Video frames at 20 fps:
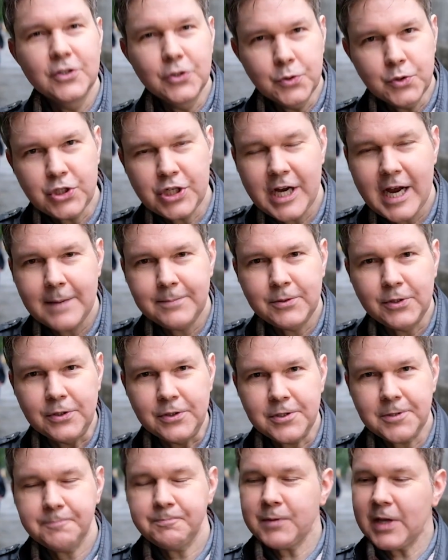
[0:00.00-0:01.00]
new
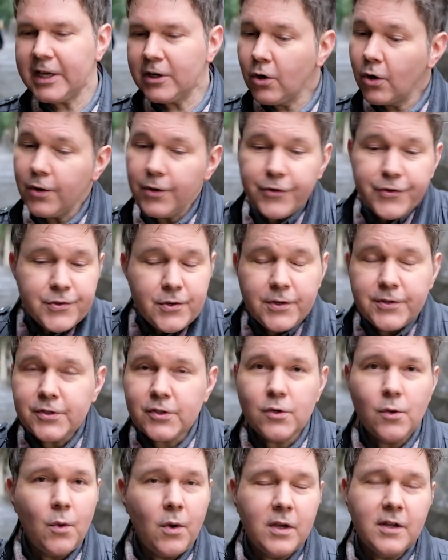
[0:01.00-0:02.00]
chapters. And
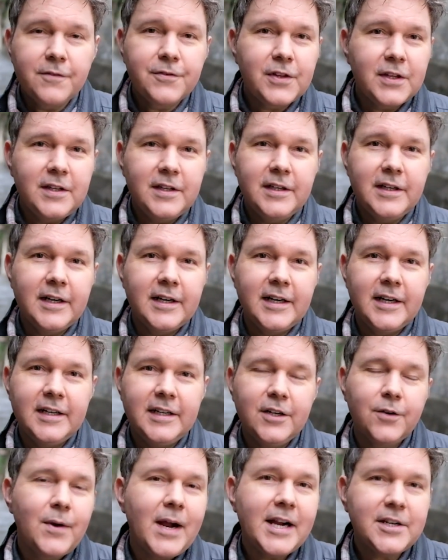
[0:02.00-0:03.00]
also all of the
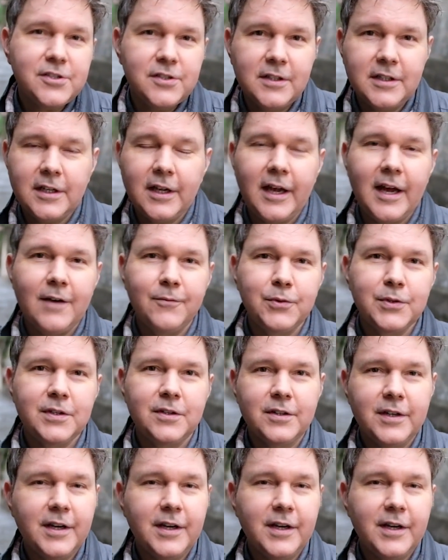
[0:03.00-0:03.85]
interaction that you have with your